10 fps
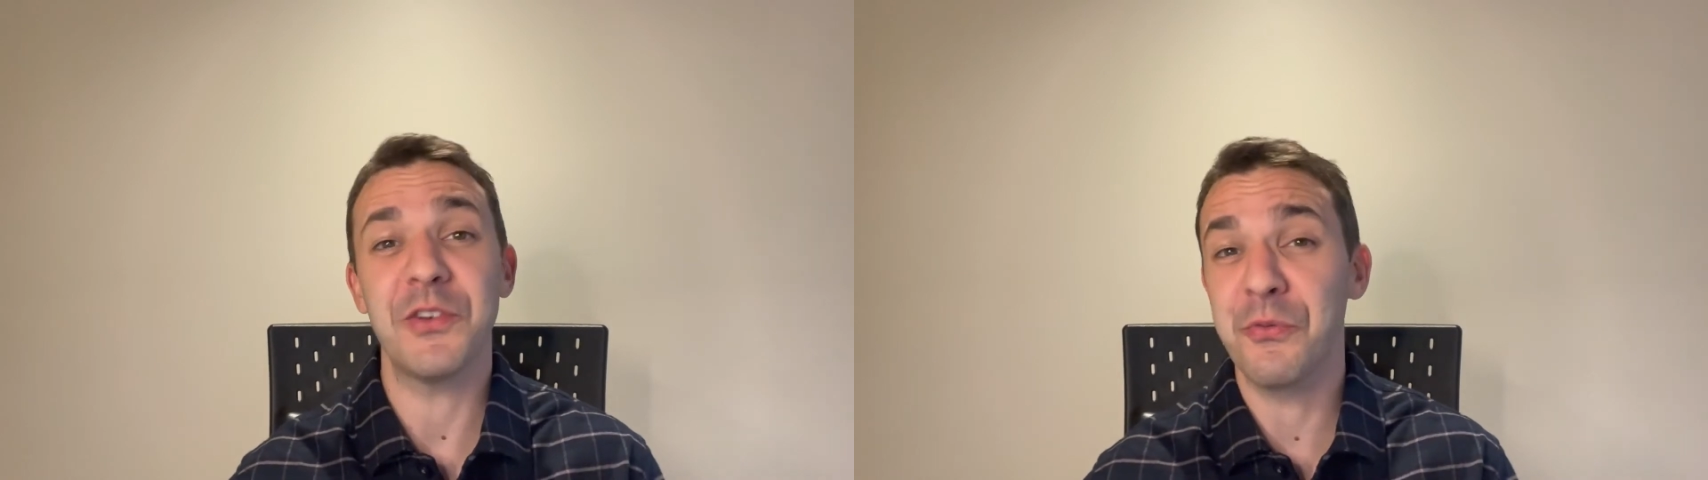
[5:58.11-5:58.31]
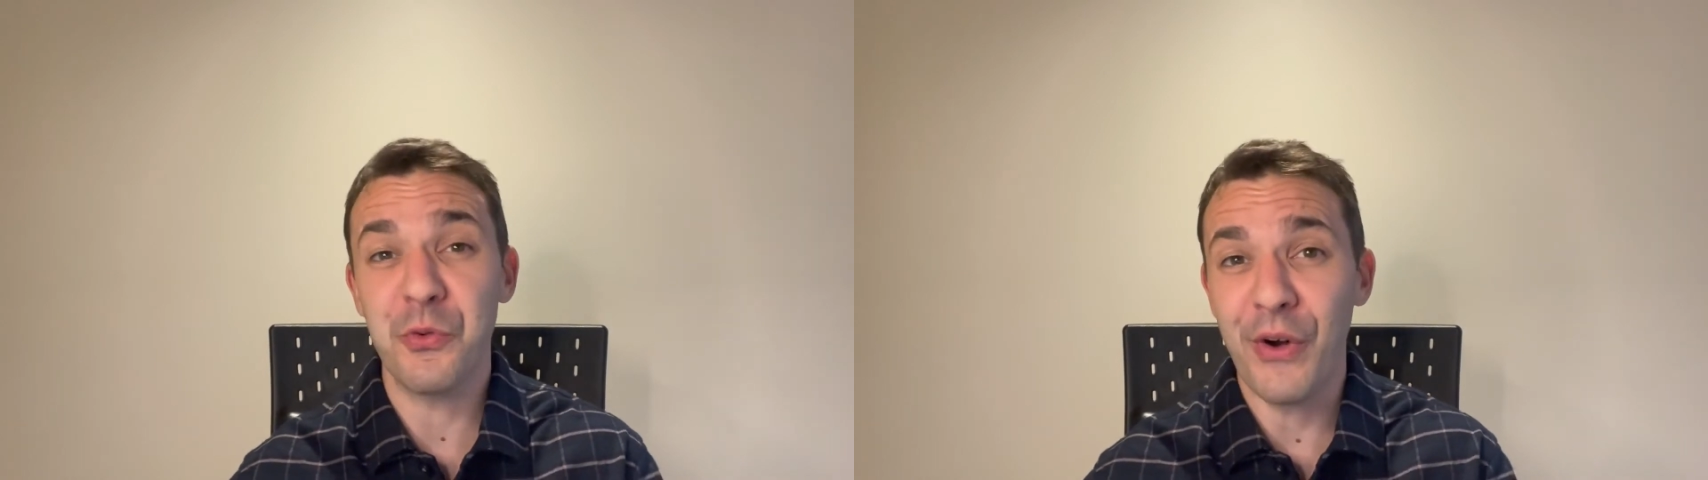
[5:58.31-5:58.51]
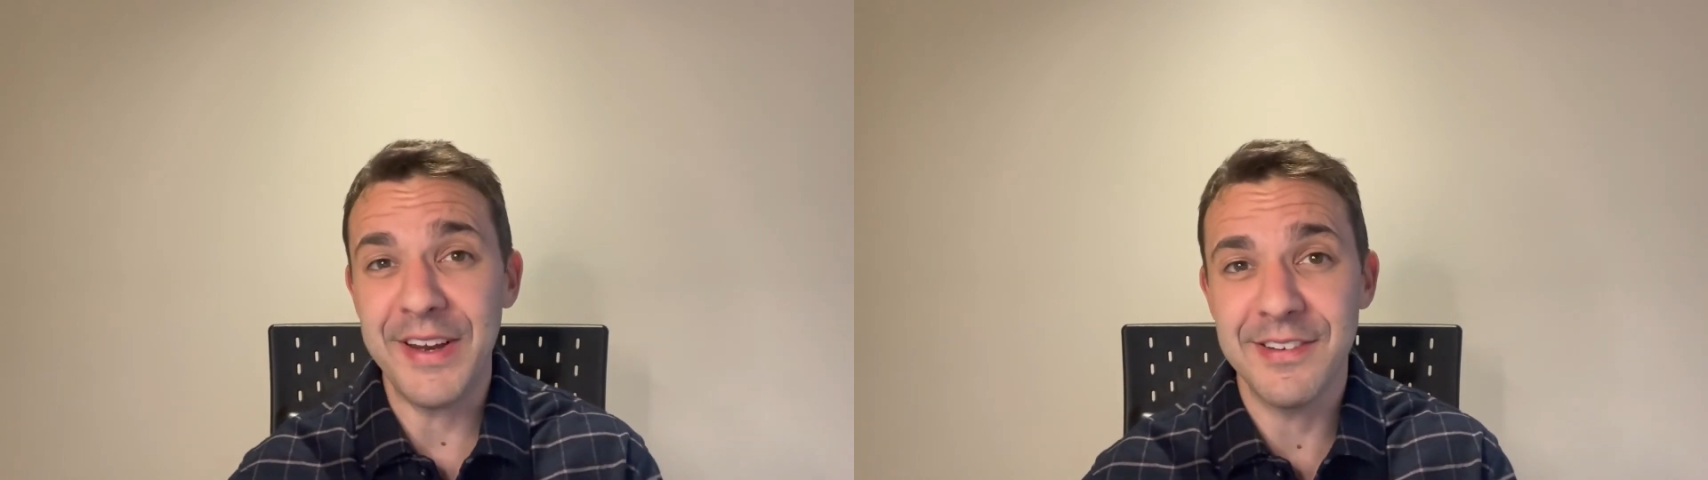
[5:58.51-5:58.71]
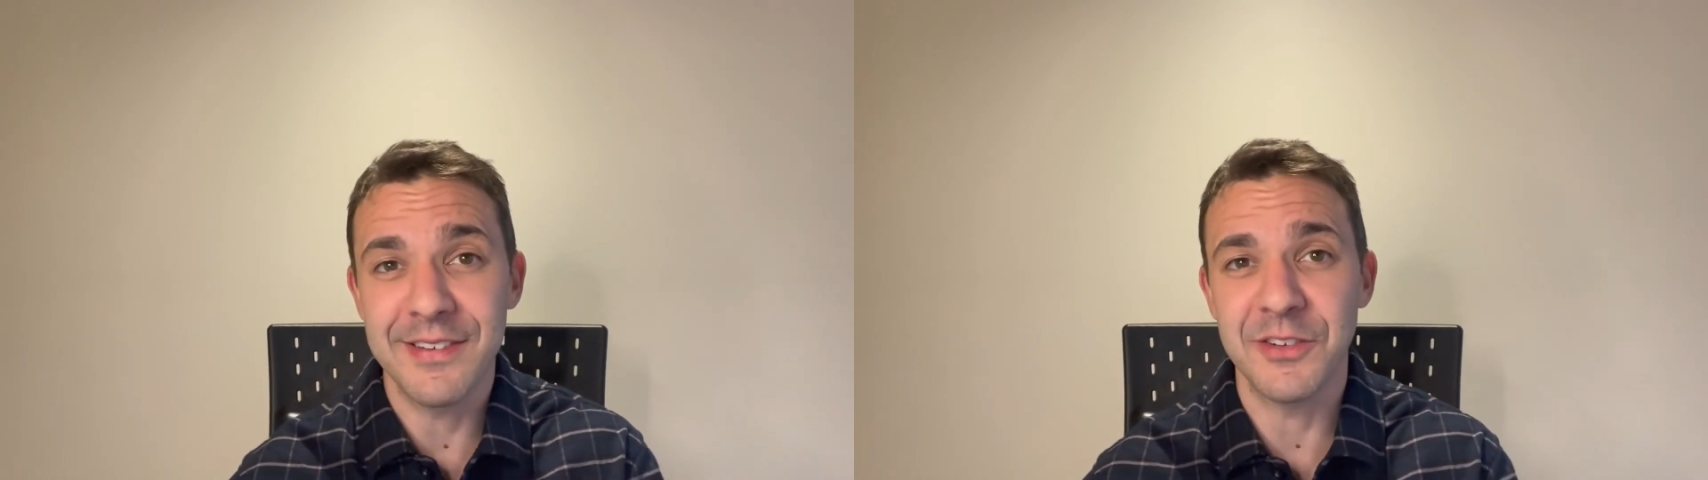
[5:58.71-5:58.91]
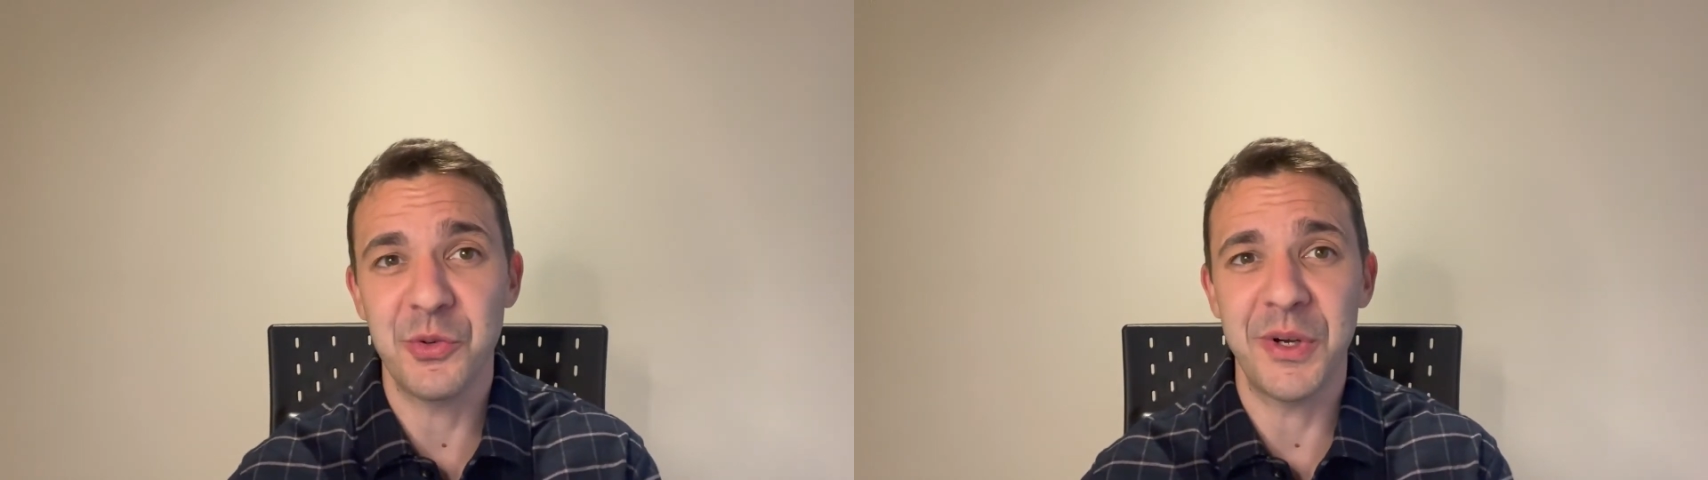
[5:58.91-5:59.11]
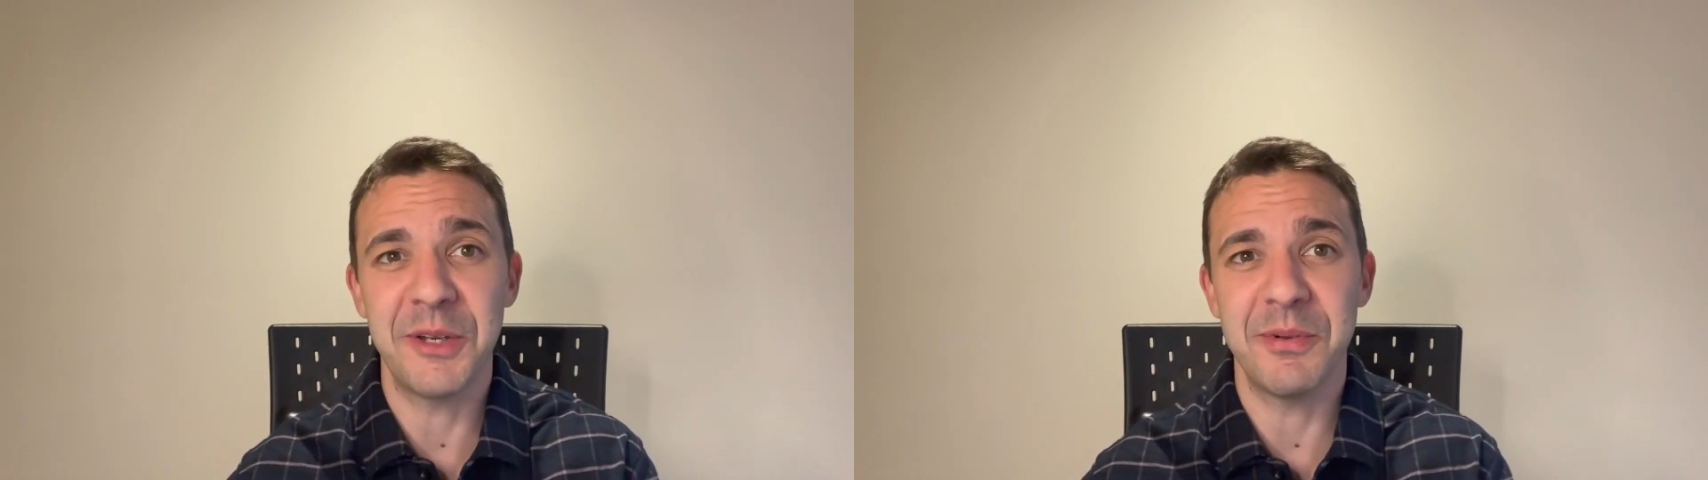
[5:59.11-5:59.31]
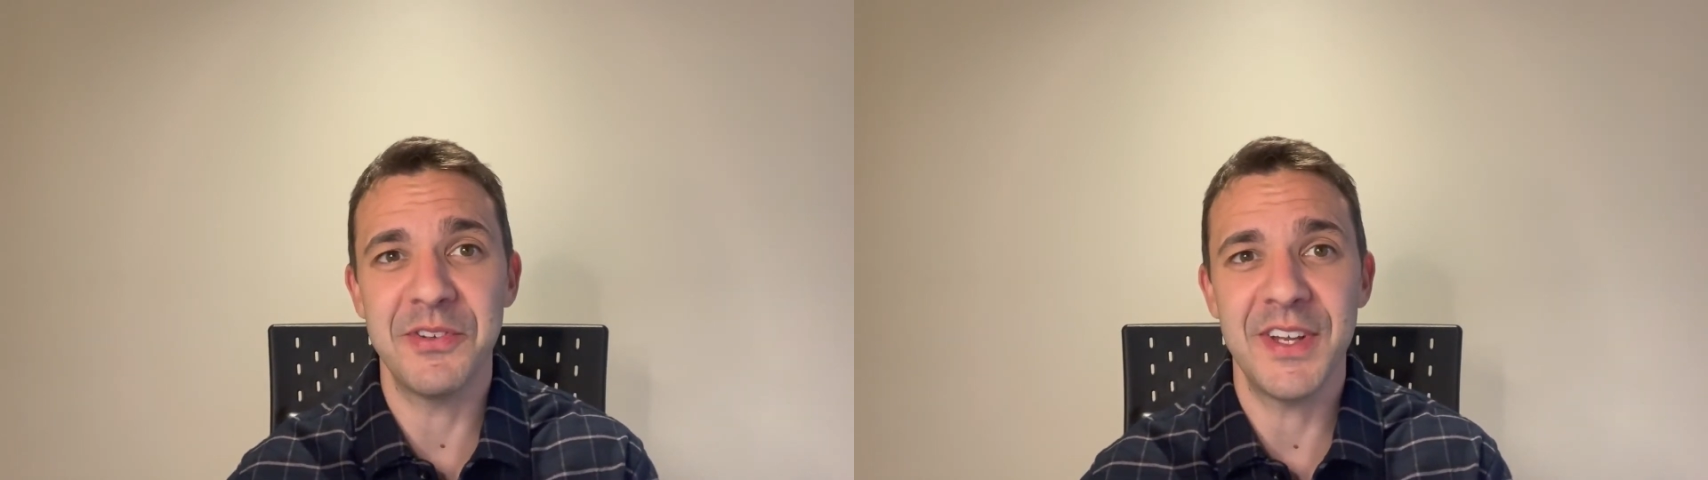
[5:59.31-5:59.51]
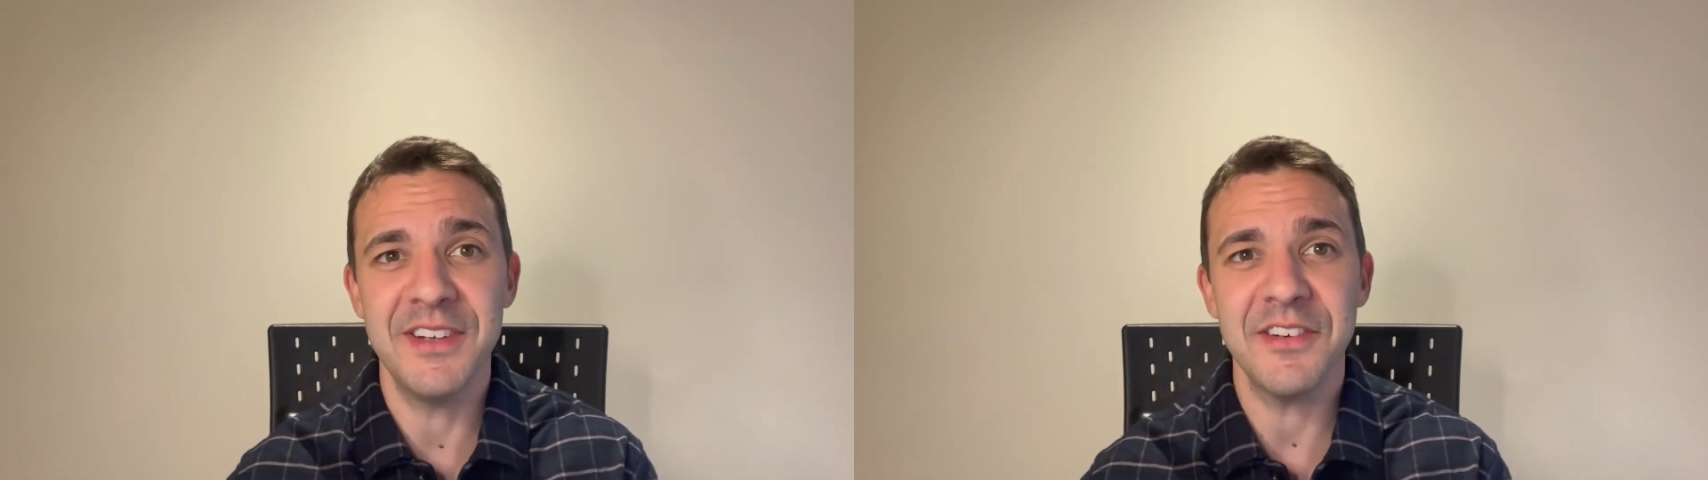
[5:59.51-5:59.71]
of greater than
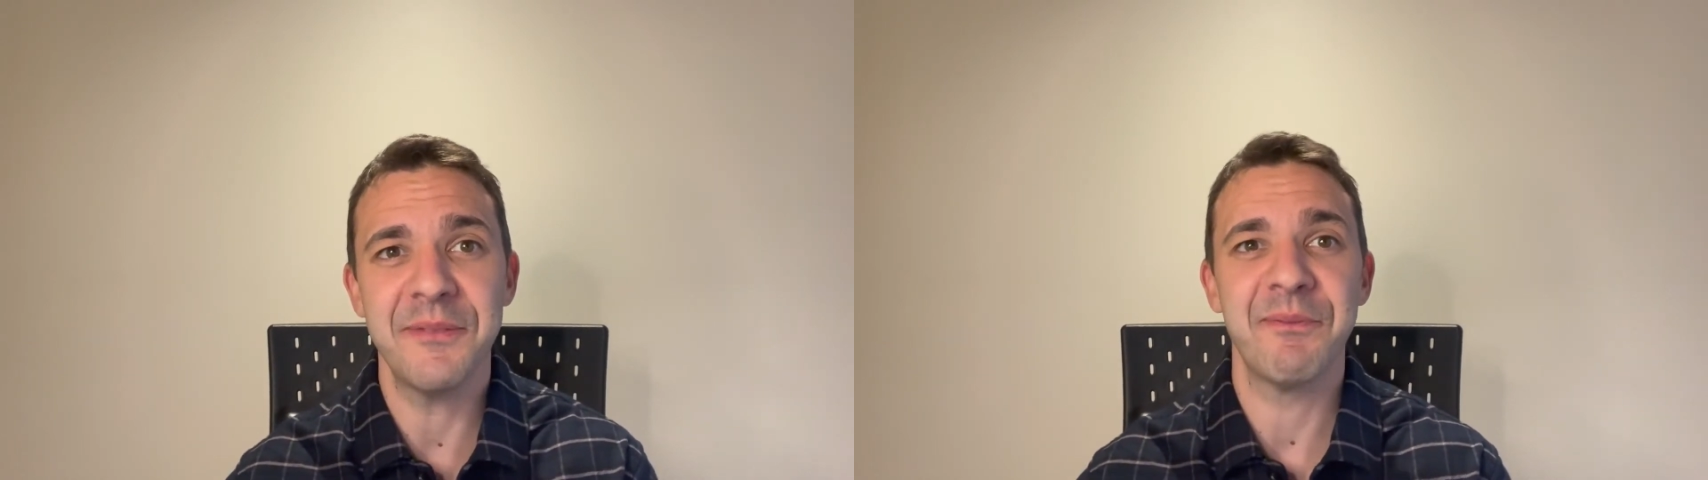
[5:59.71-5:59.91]
20%.